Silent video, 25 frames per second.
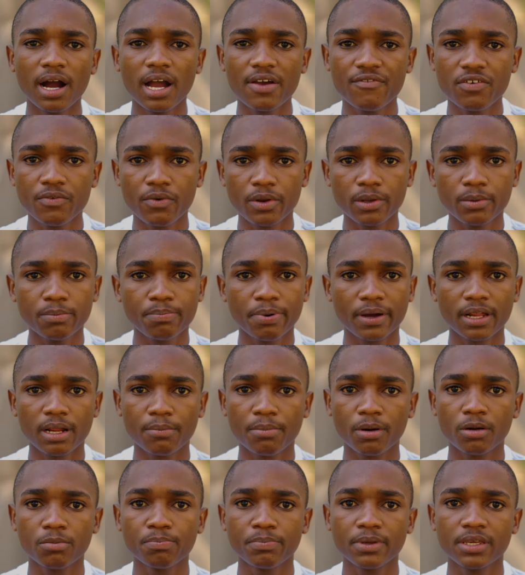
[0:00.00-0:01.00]
favorite part
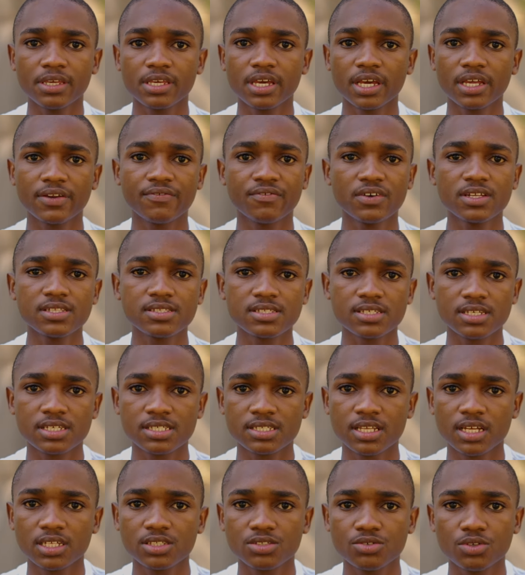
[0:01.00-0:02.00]
about being here at Wits
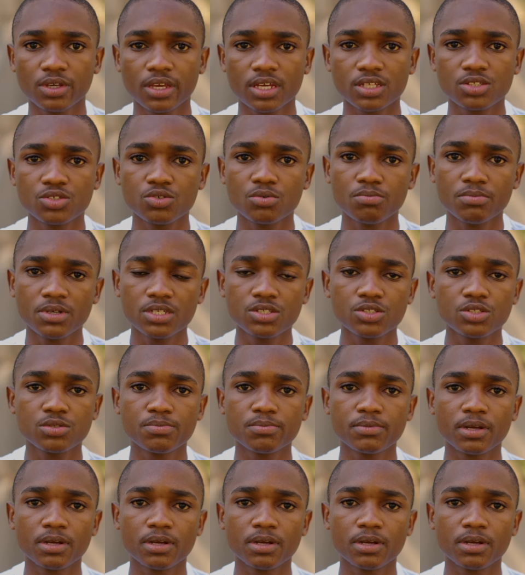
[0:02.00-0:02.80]
is that you get to meet